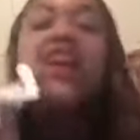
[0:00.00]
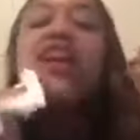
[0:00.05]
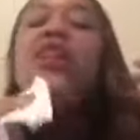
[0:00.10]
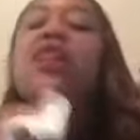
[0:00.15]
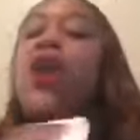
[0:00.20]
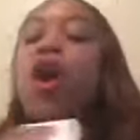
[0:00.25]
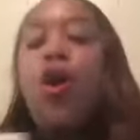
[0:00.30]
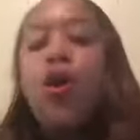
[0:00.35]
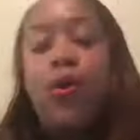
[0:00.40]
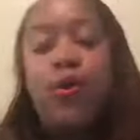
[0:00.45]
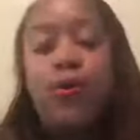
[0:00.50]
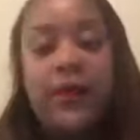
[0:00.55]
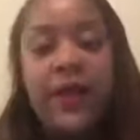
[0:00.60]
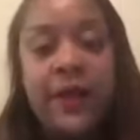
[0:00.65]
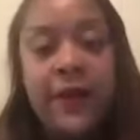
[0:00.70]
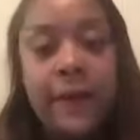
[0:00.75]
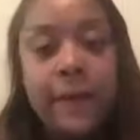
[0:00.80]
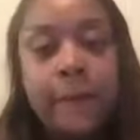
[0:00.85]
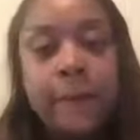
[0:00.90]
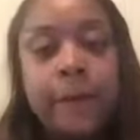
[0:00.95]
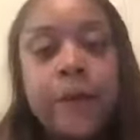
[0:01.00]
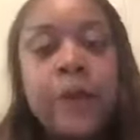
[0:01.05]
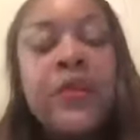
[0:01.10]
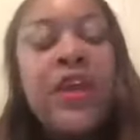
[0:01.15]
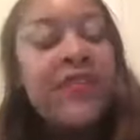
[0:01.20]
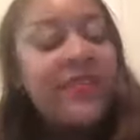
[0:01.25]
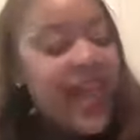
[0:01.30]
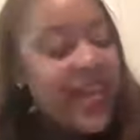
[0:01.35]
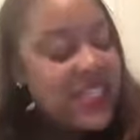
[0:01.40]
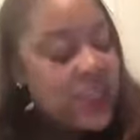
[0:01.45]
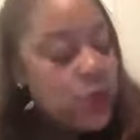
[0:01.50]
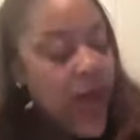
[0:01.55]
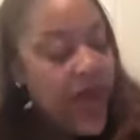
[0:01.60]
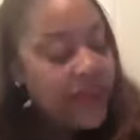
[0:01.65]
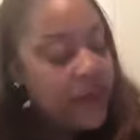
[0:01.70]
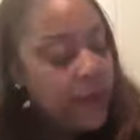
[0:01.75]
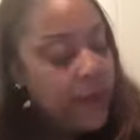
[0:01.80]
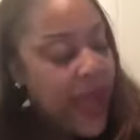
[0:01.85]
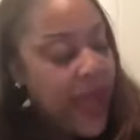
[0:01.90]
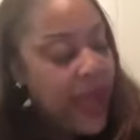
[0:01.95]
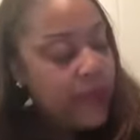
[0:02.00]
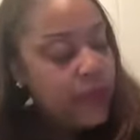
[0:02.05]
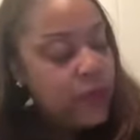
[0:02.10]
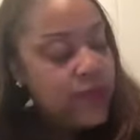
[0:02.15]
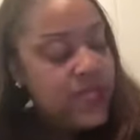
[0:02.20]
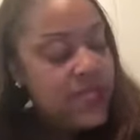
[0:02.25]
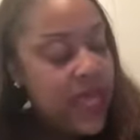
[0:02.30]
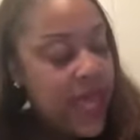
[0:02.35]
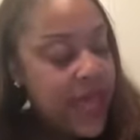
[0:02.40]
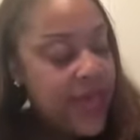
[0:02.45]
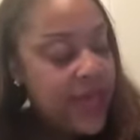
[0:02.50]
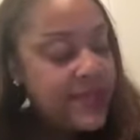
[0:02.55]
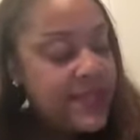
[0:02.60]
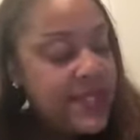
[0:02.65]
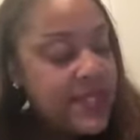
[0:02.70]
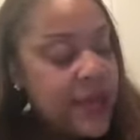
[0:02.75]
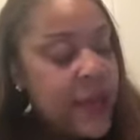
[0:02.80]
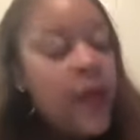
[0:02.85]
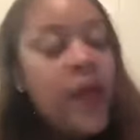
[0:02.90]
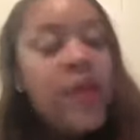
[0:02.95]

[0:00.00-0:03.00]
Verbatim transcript: alone. That's why the Bible says